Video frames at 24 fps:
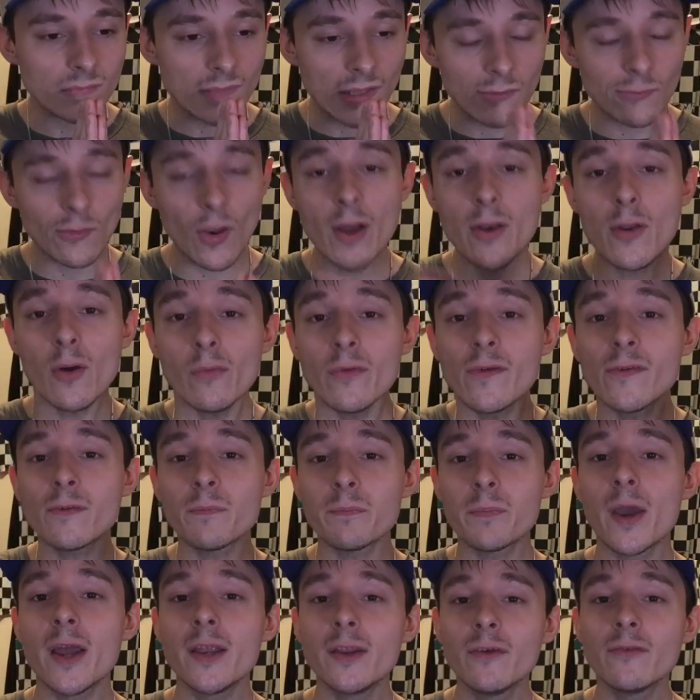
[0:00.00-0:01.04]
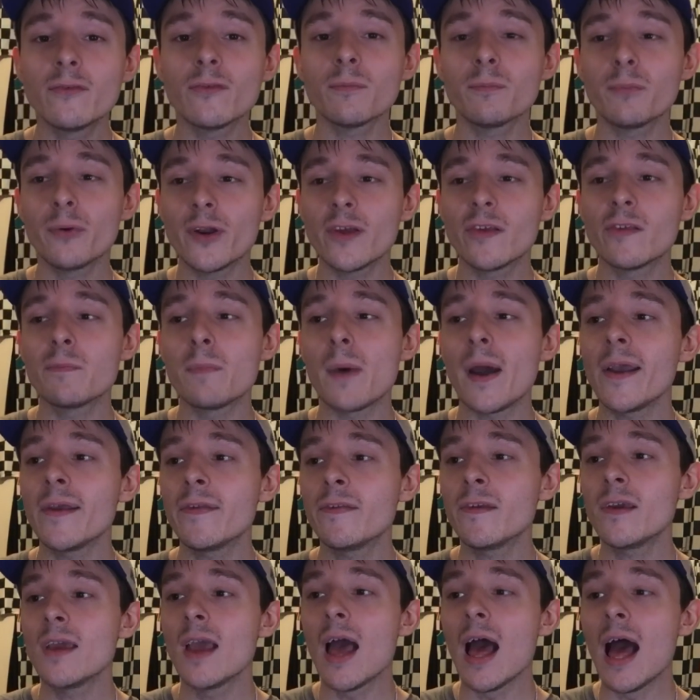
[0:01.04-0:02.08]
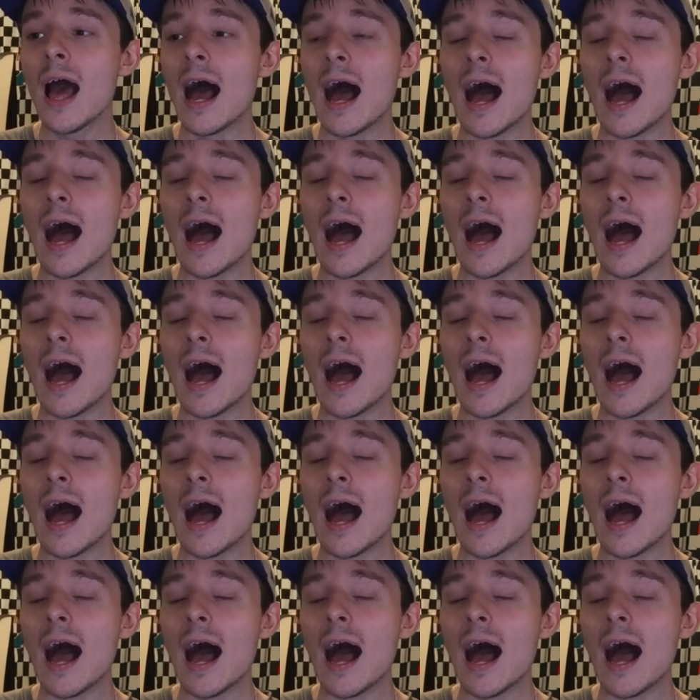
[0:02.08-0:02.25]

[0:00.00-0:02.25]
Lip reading: So I know these opinions are pretty spicy.